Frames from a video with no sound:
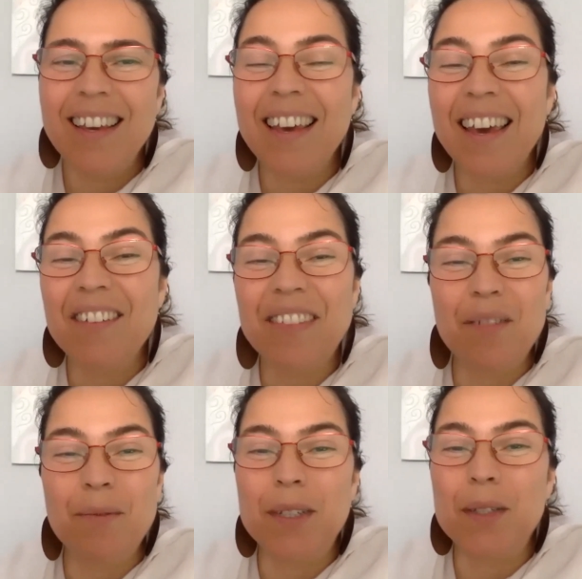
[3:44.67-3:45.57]
gave
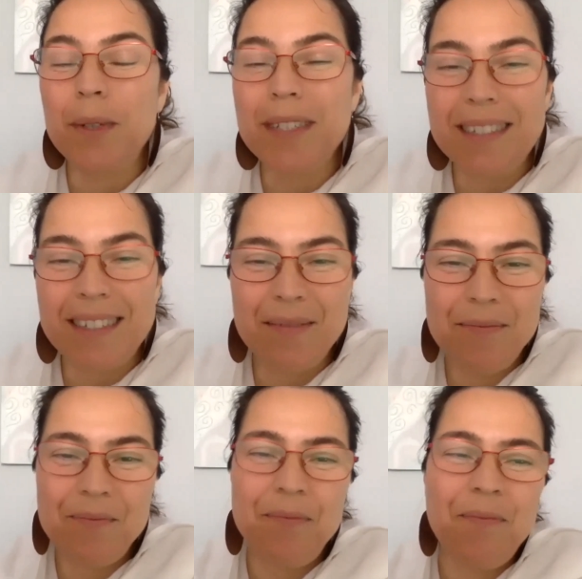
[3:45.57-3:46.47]
them this
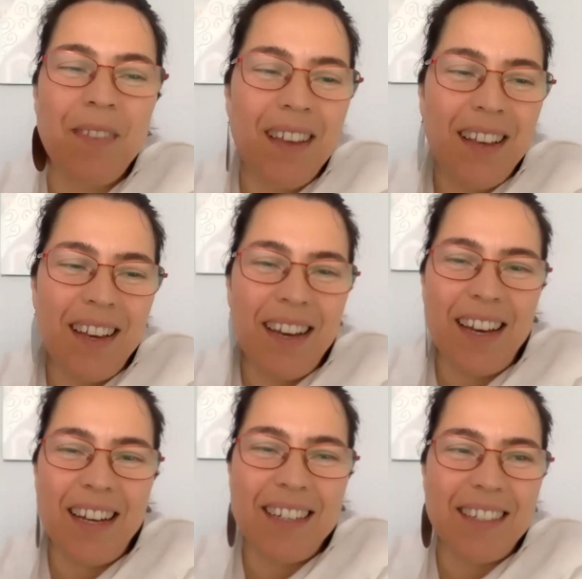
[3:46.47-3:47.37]
wisdom.
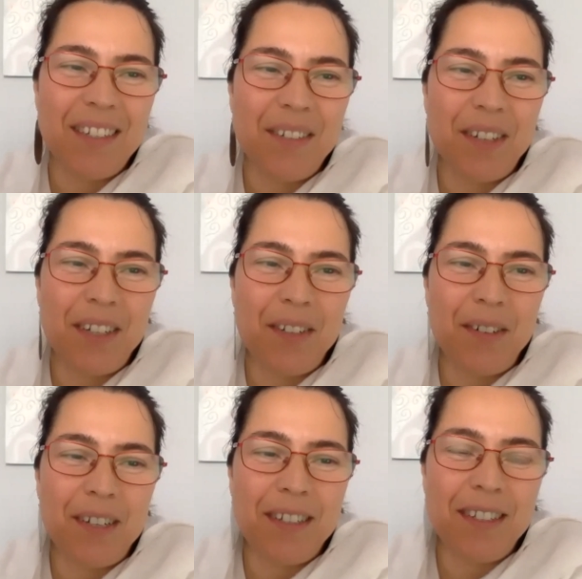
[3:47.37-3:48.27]
And this is what it
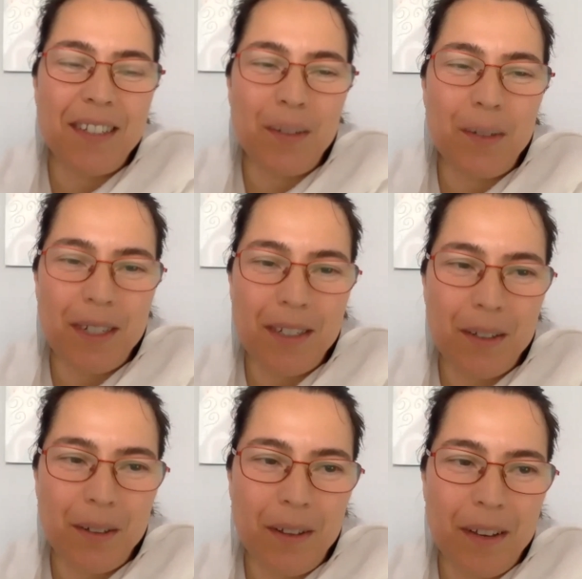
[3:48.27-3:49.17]
was. This is what he
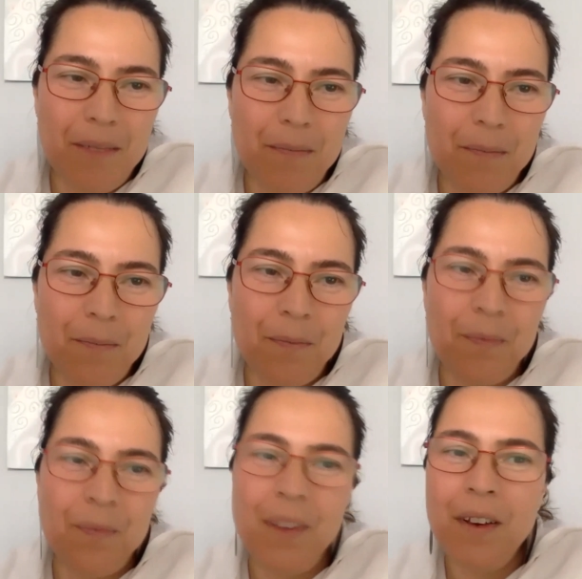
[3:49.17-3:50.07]
told them.
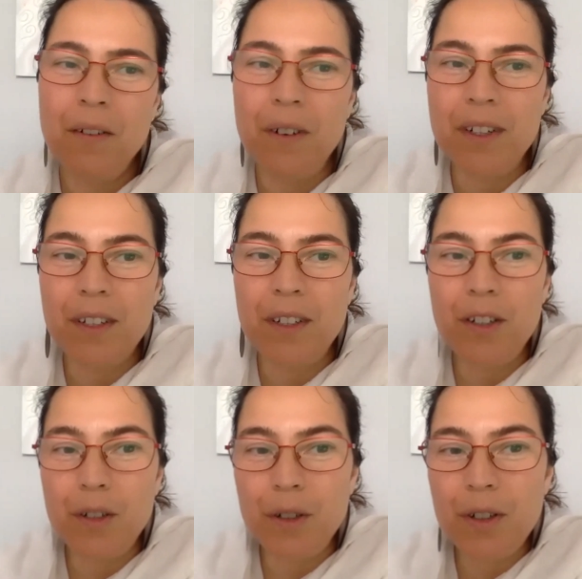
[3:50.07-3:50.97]
What you
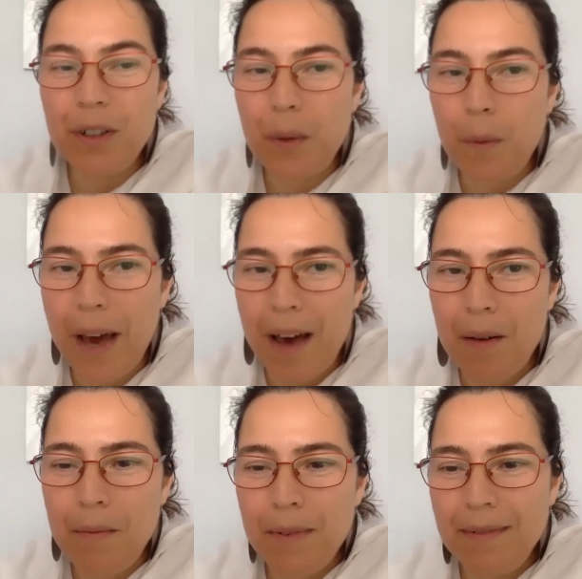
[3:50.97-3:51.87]
do to the
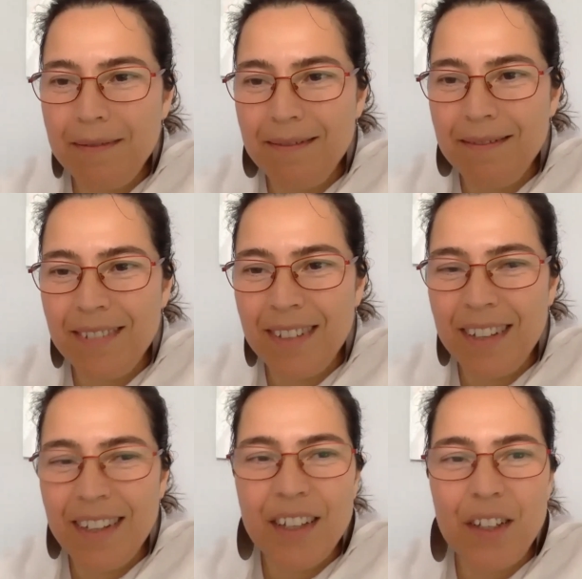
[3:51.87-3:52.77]
web,
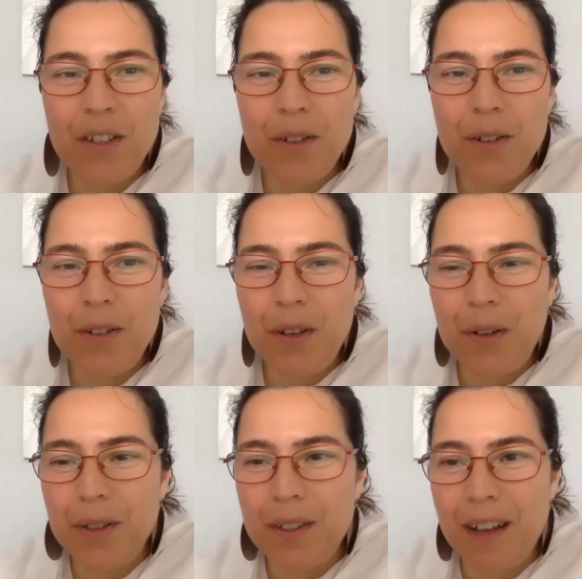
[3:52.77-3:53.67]
you do to
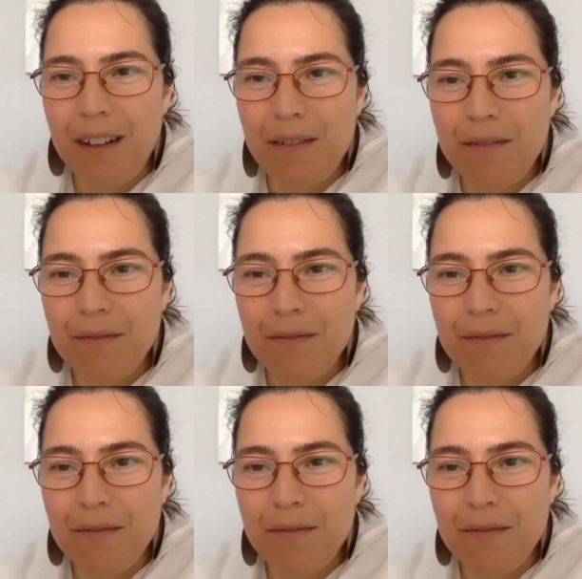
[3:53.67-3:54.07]
yourself.